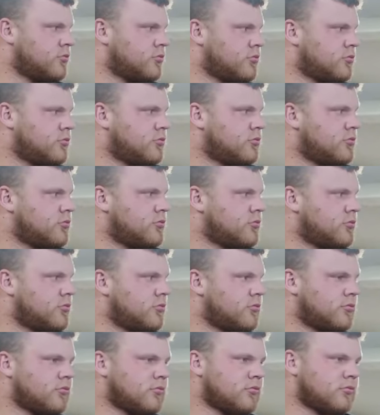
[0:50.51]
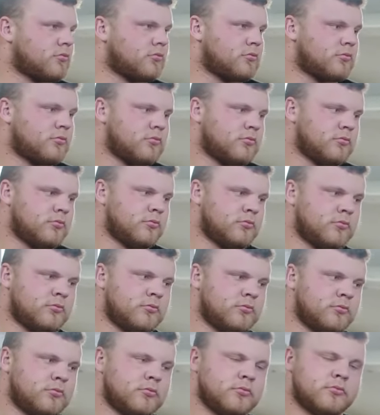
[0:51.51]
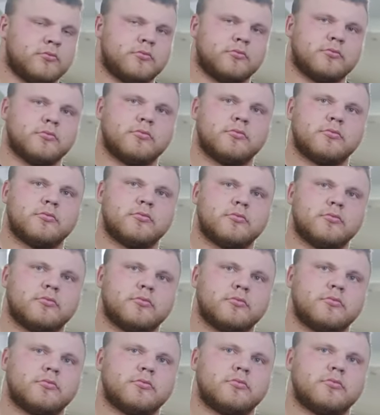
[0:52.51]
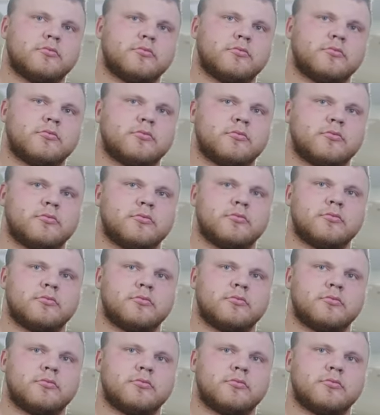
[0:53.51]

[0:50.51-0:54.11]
The person shown says nothing.